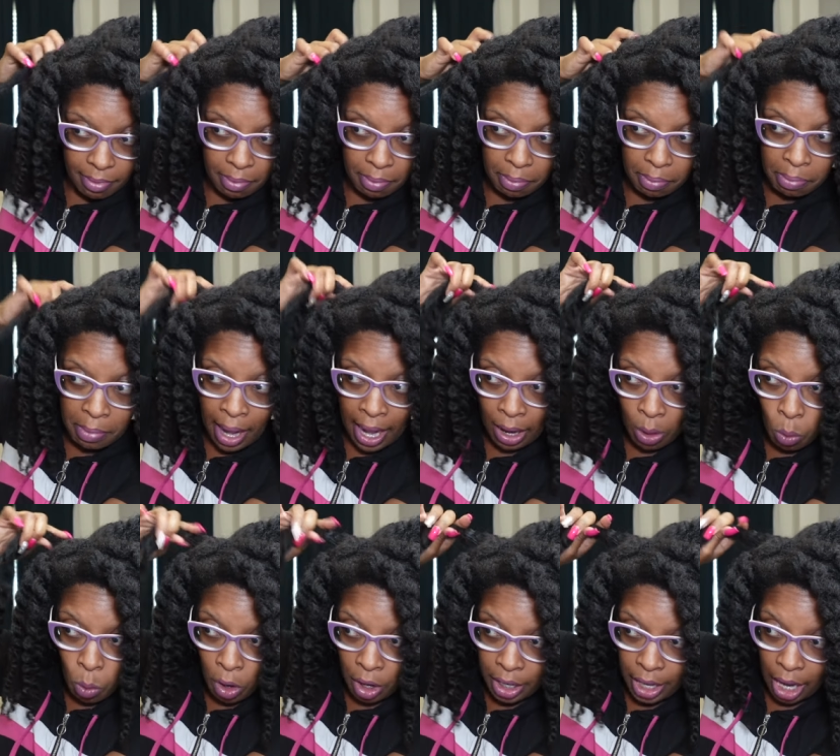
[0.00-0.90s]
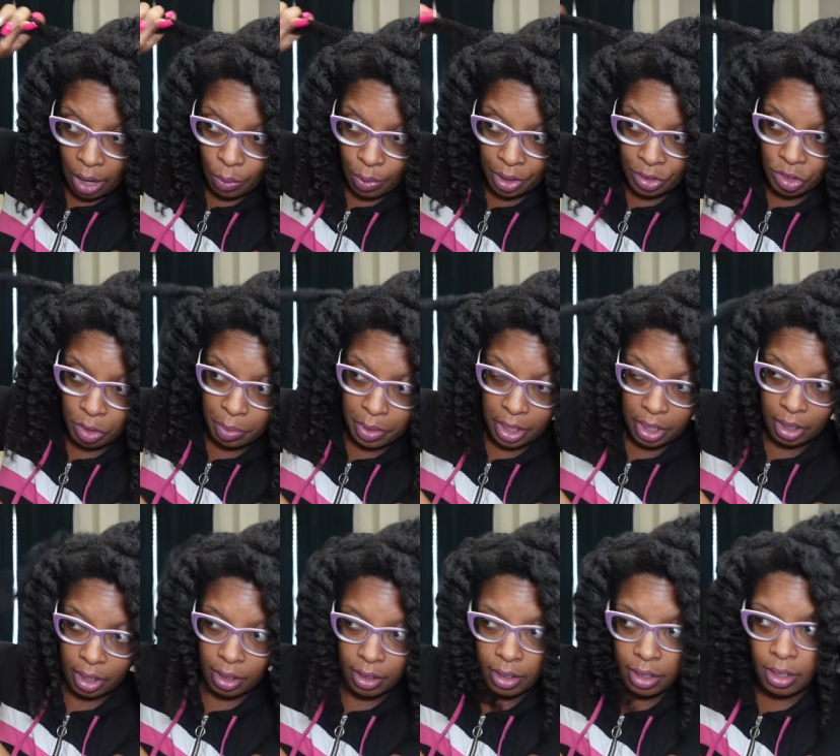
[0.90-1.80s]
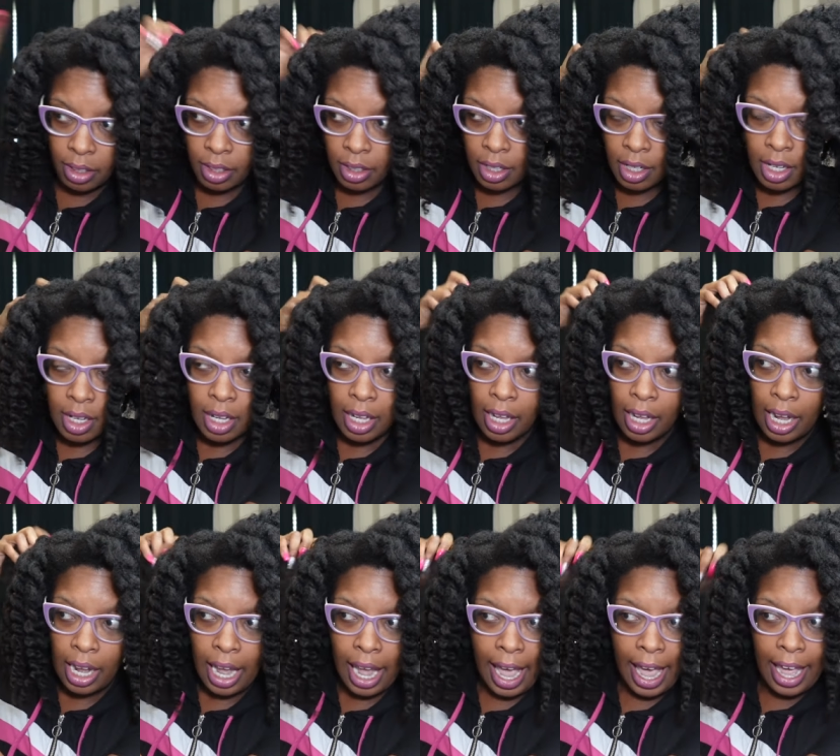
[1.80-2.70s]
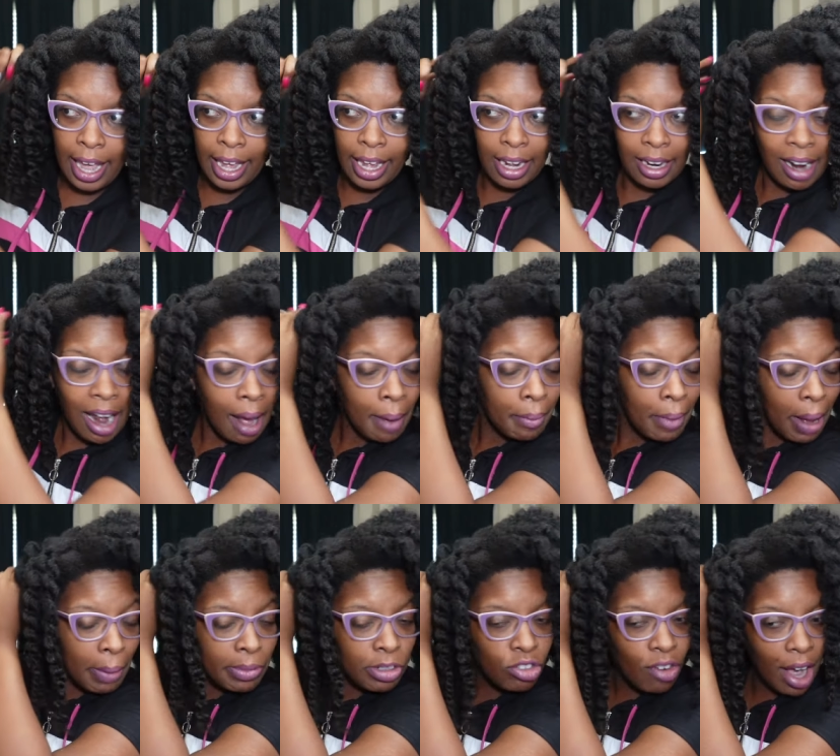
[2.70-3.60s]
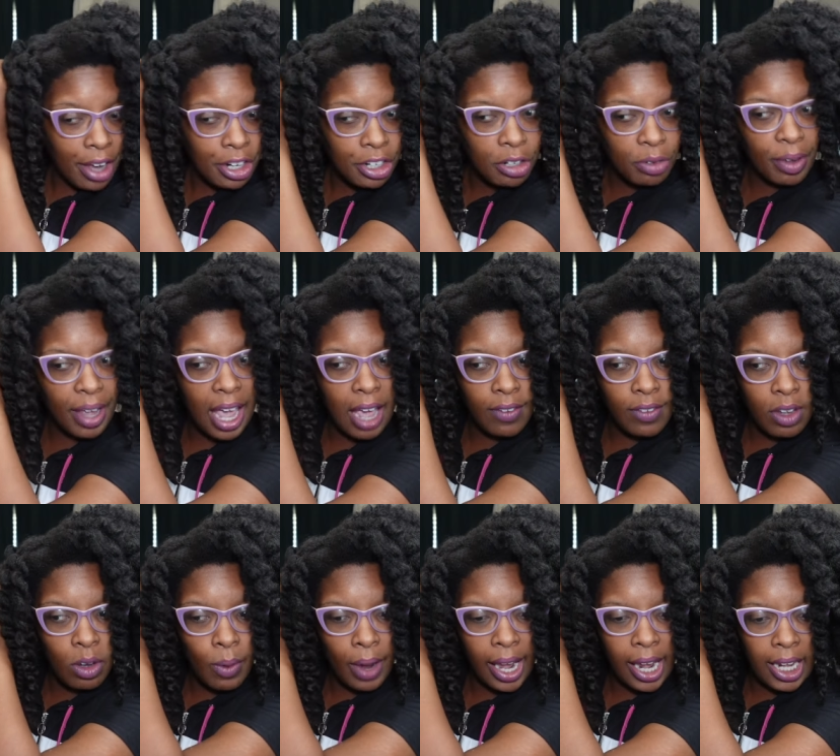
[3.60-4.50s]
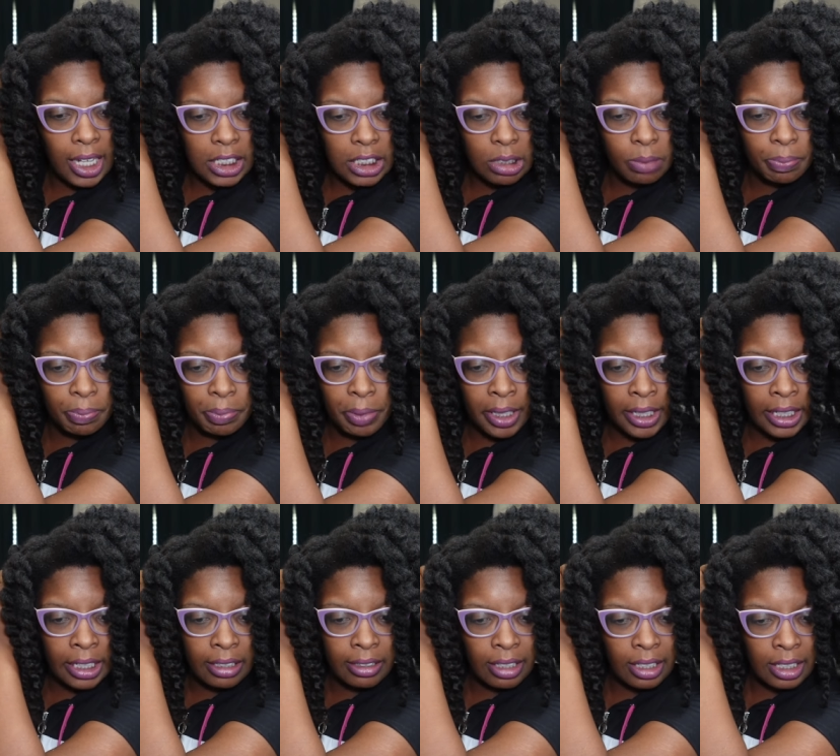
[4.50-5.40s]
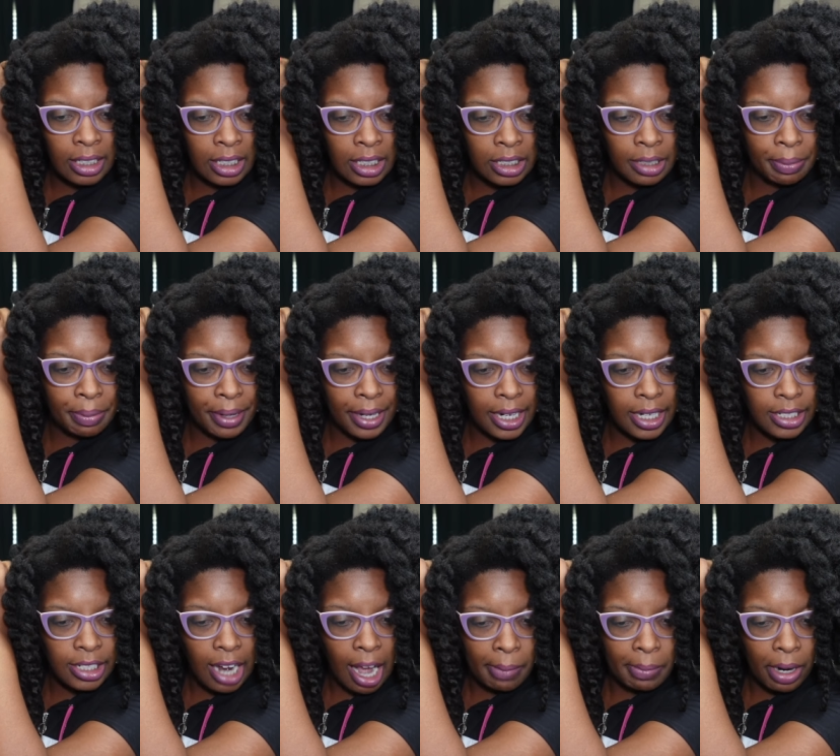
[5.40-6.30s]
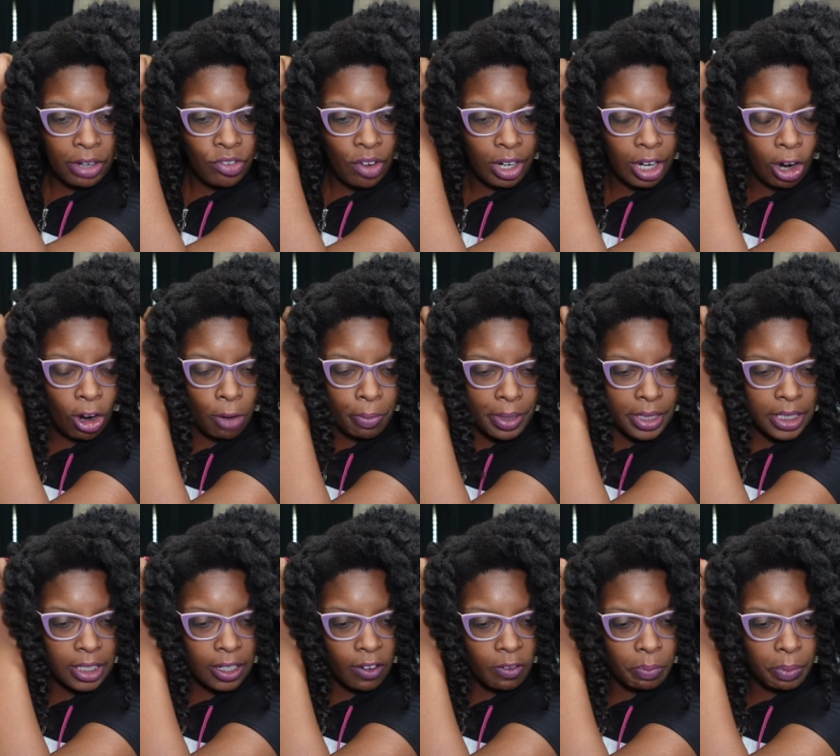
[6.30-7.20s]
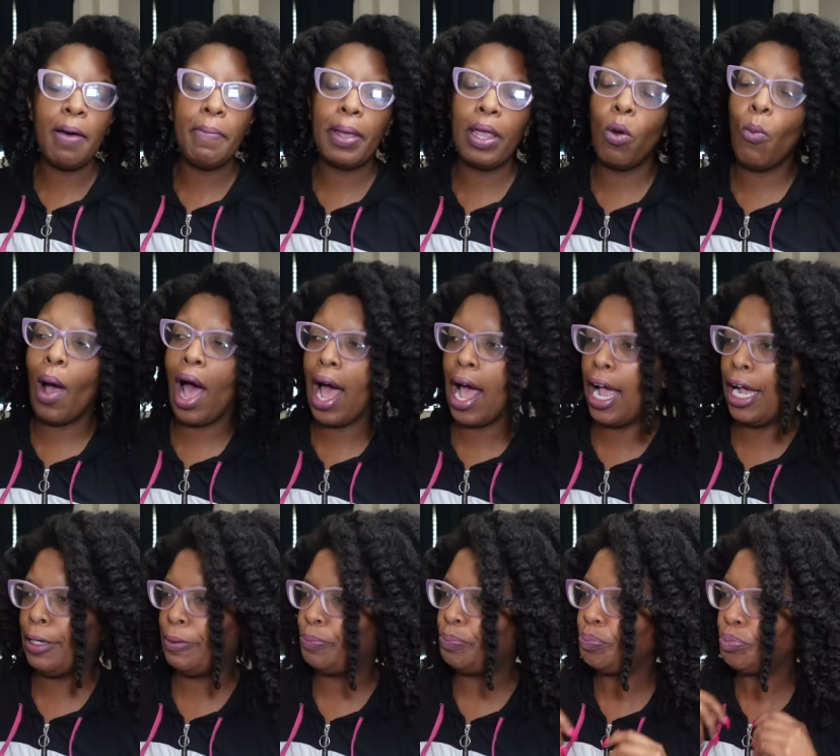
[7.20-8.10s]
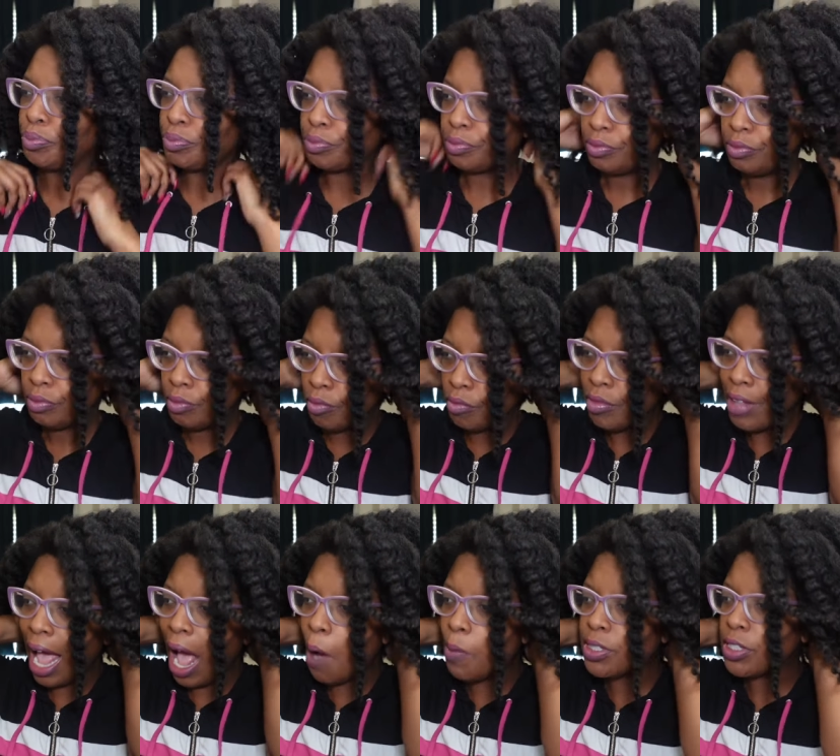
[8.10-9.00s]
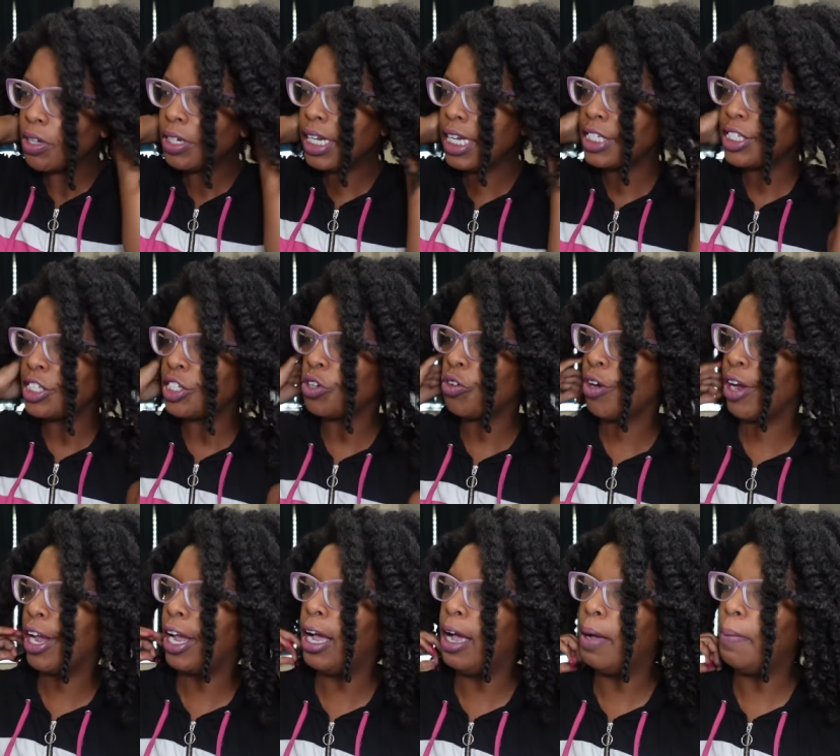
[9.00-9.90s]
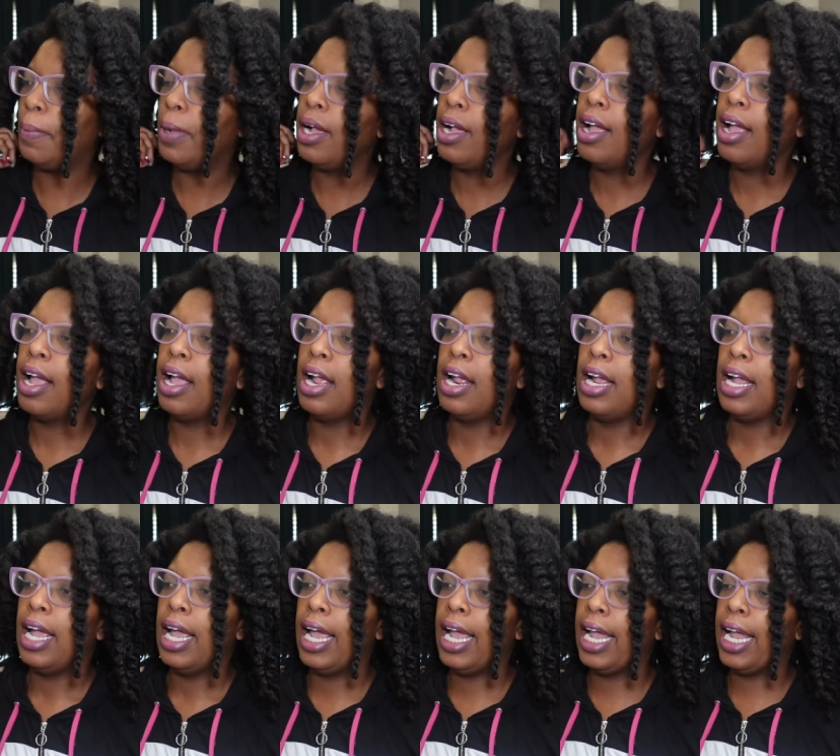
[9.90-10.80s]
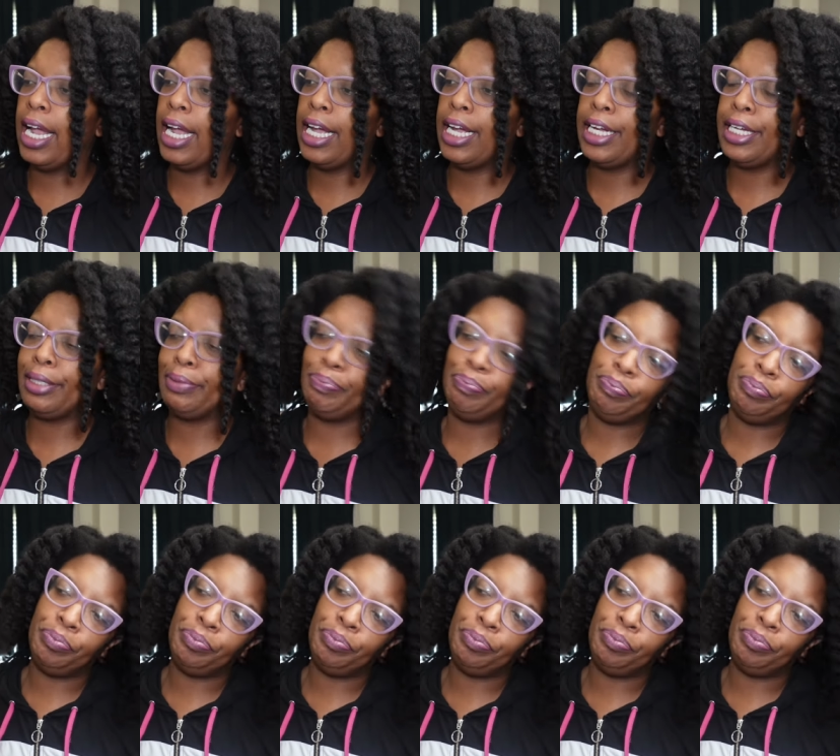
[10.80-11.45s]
my workout regimen. And I'm I'm trying to do heavy weights, but it, it depends. Yeah, I'm not trying to hurt myself. Tell me why. I was on Instagram and